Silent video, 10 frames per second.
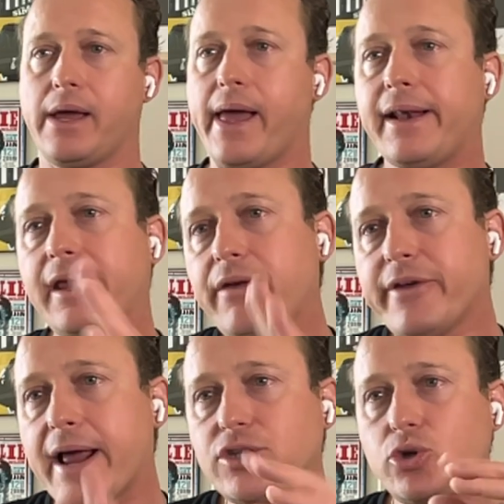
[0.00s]
And
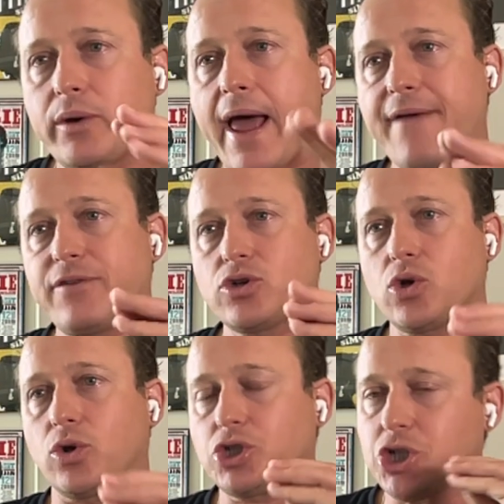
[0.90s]
even at 2.5 years
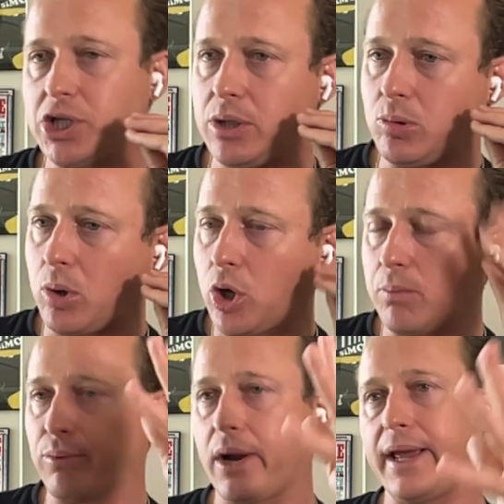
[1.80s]
old, her
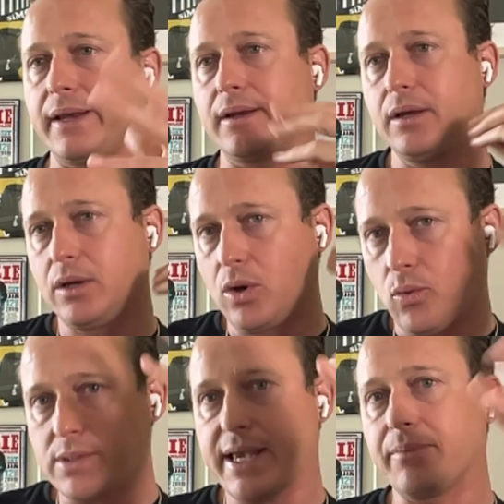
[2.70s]
brain
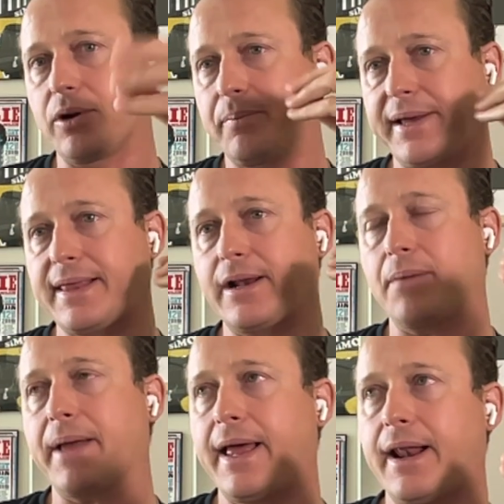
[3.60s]
was able to pick that
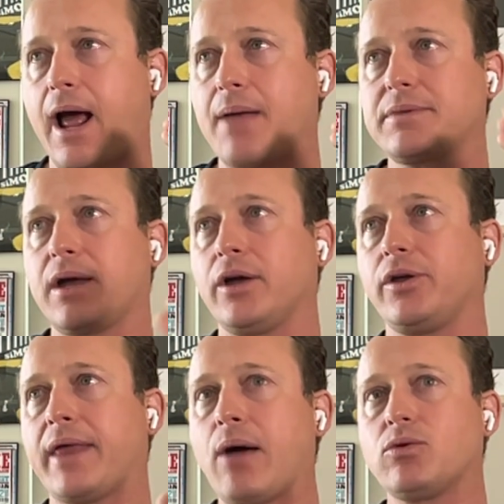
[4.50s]
up. And I'm telling
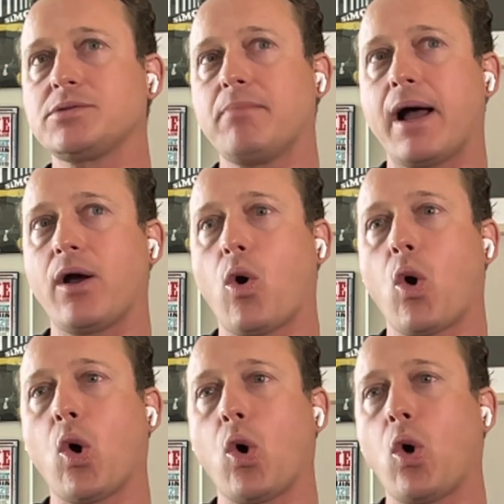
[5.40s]
you, that was my
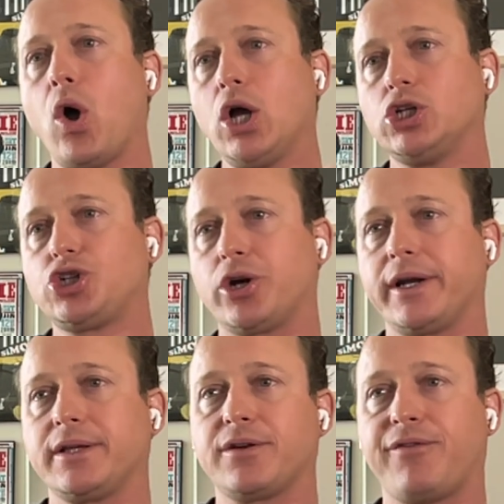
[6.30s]
whole
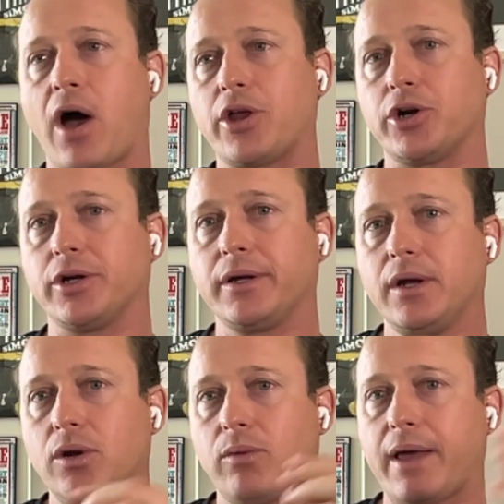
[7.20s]
journey to fatherhood,
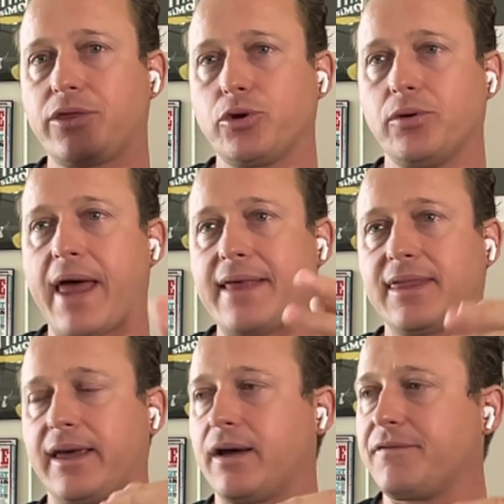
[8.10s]
right? Through
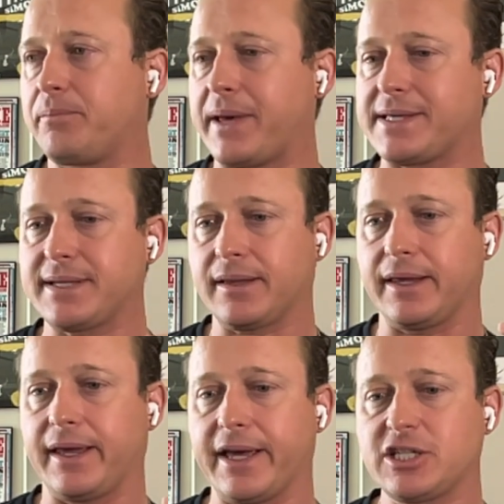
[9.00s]
that thing of
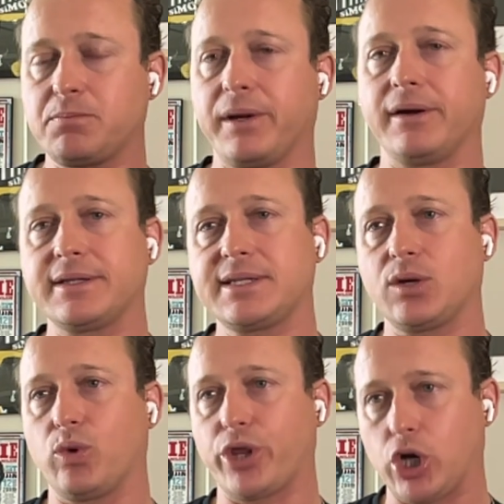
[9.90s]
basically
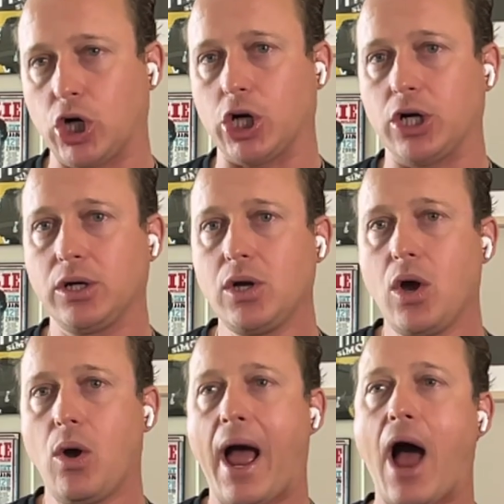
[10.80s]
experiencing with her
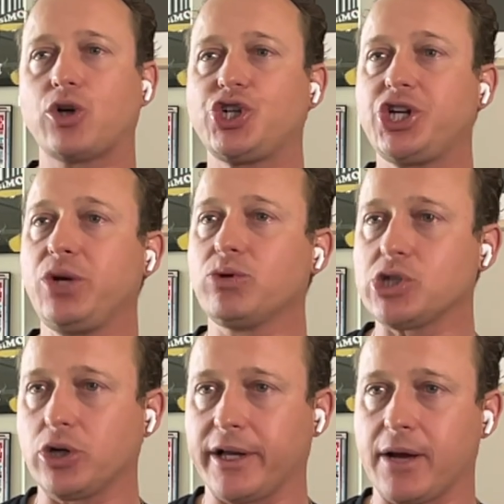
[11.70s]
how she
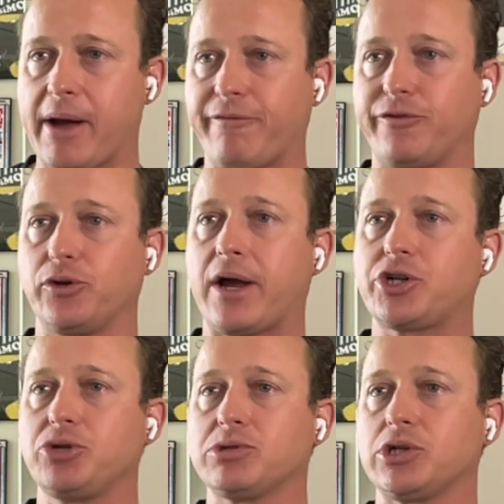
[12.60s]
was learning about food, how
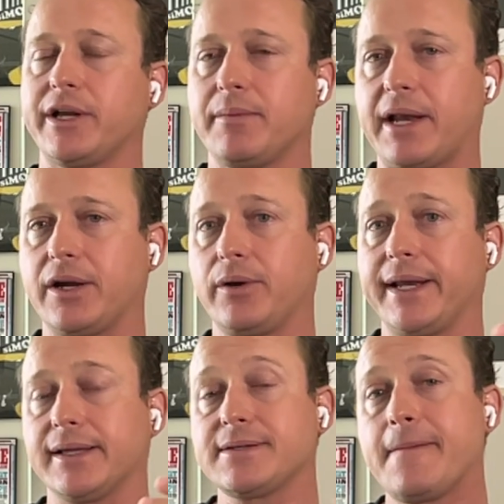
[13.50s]
she was learning about
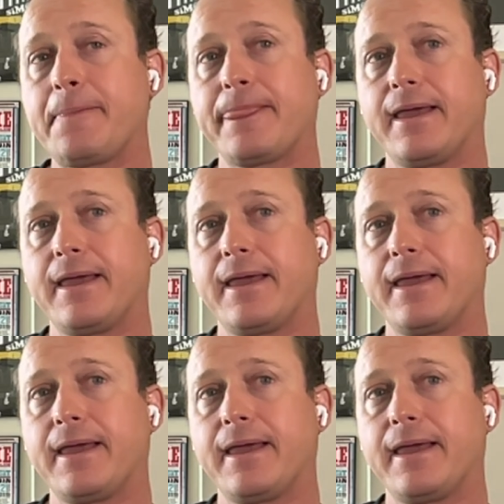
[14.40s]
ingredients.